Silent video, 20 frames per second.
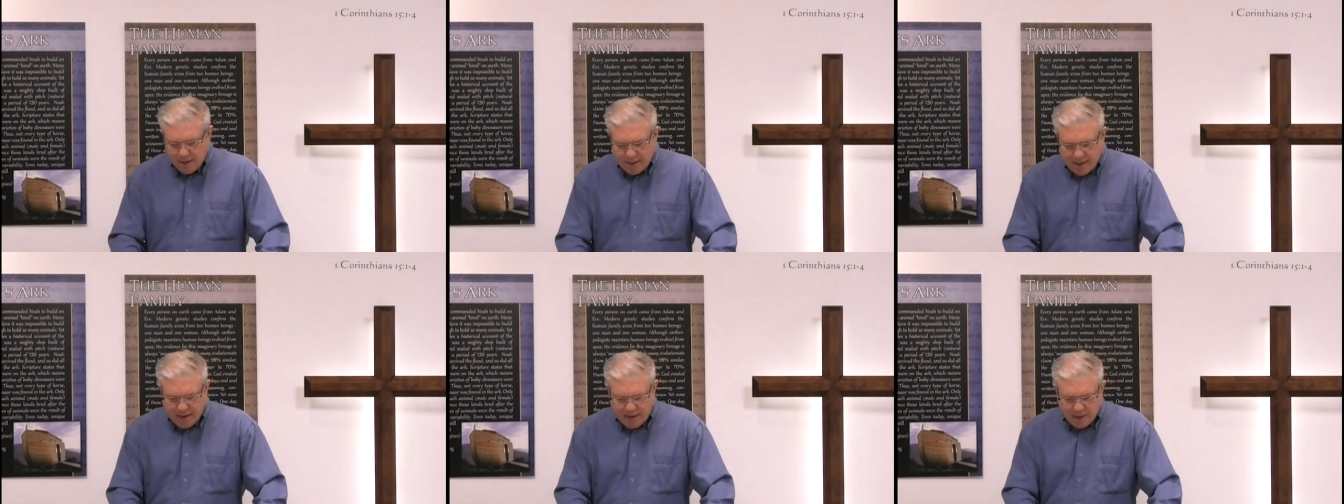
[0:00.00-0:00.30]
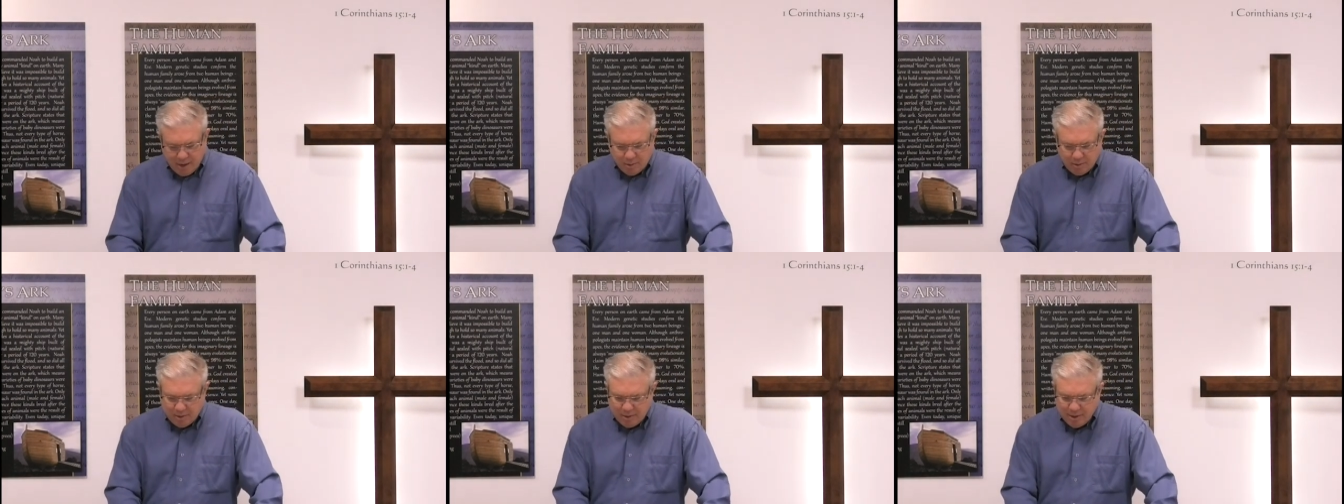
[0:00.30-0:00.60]

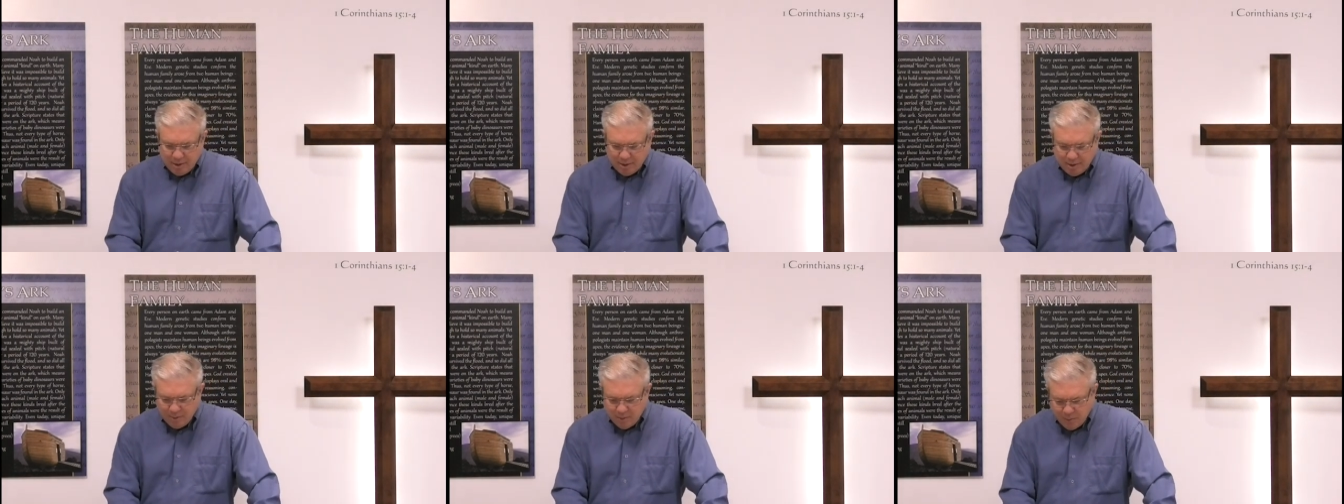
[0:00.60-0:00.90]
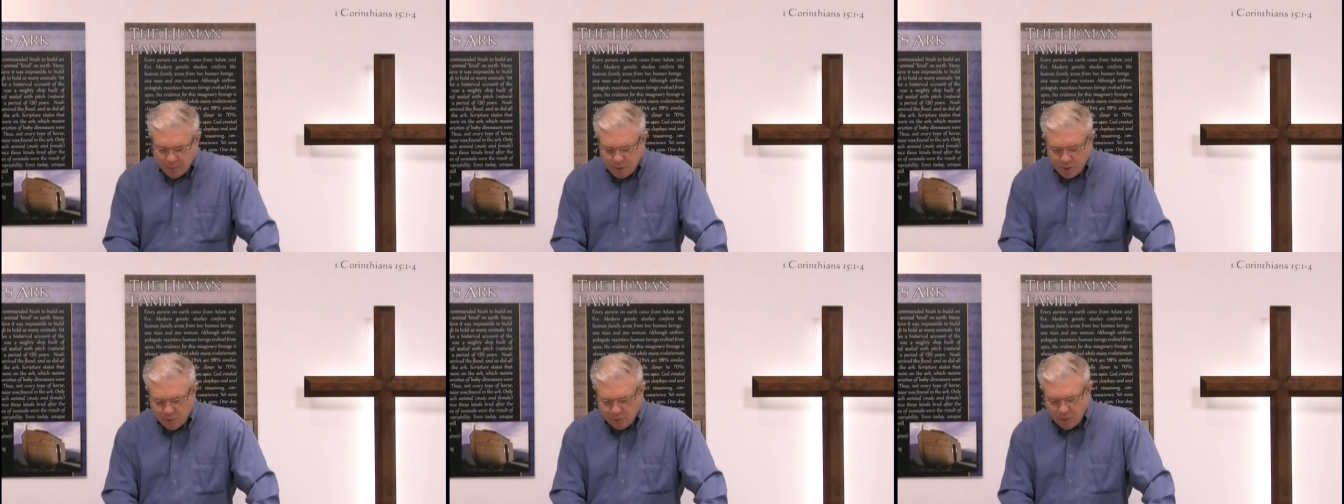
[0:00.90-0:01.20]
Now,
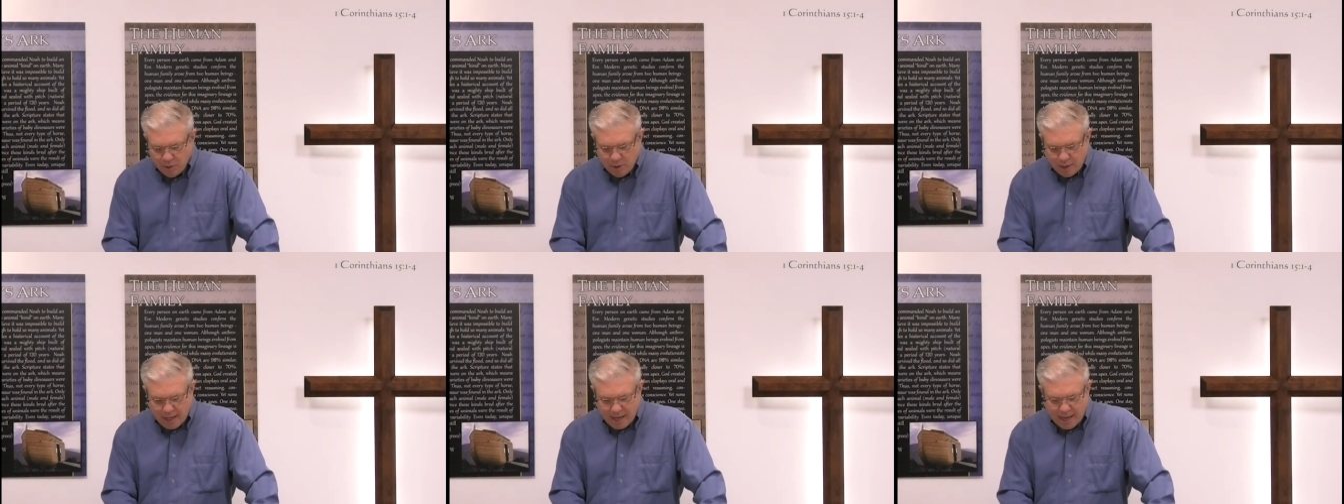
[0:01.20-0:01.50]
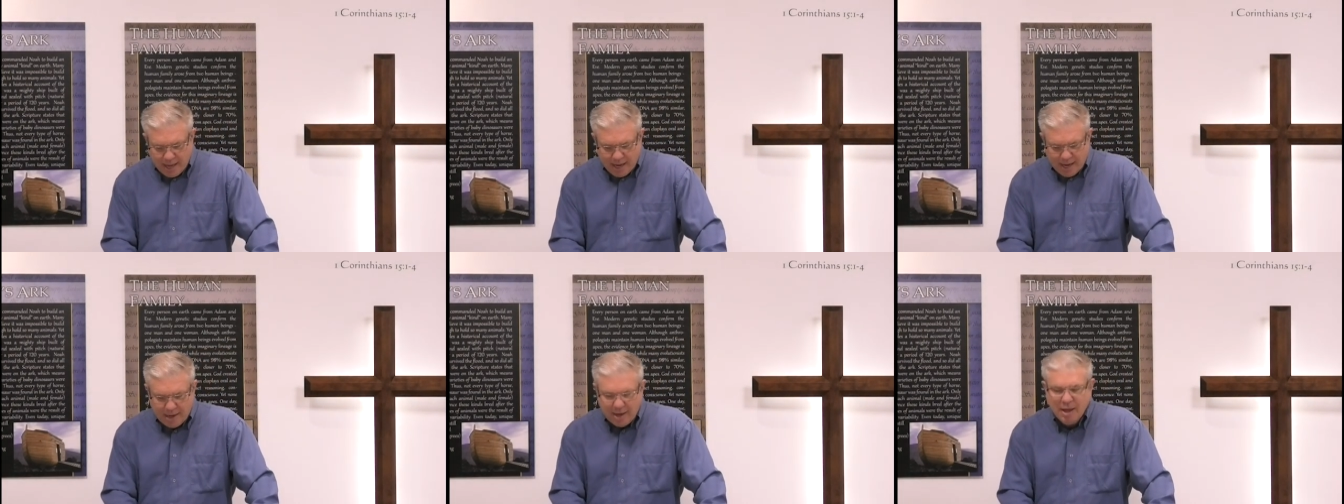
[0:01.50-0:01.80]
when you look
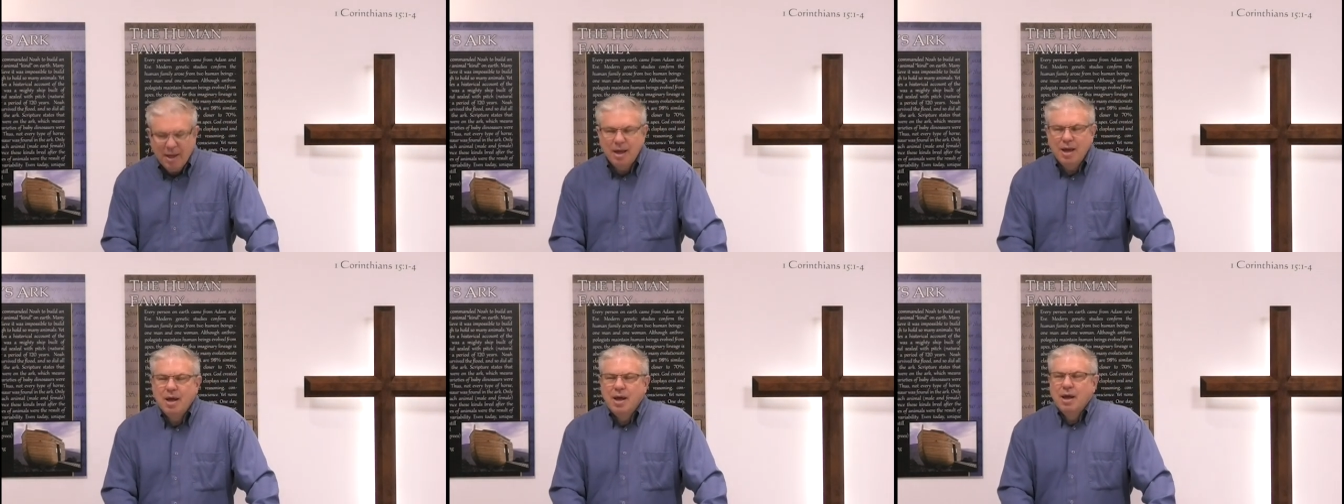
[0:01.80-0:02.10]
at